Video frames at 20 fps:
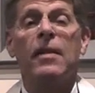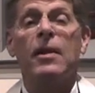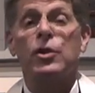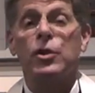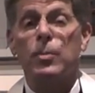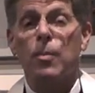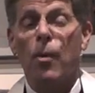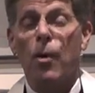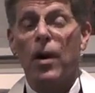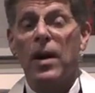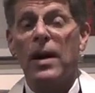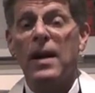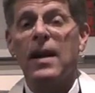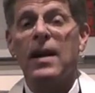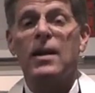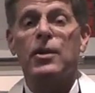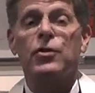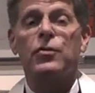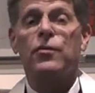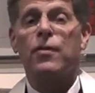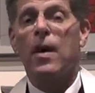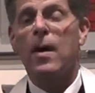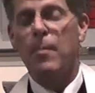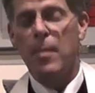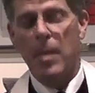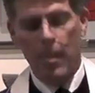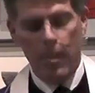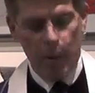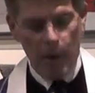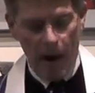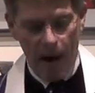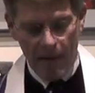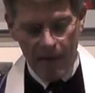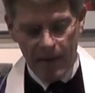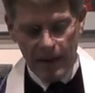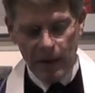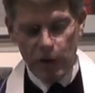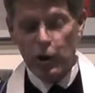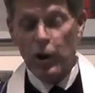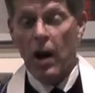this morning is from the
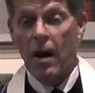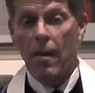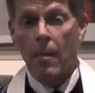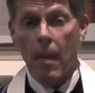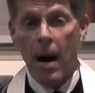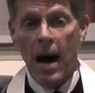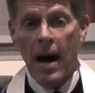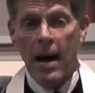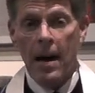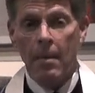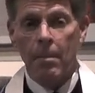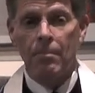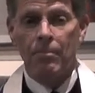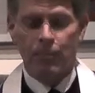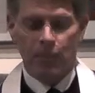prophet Jeremiah,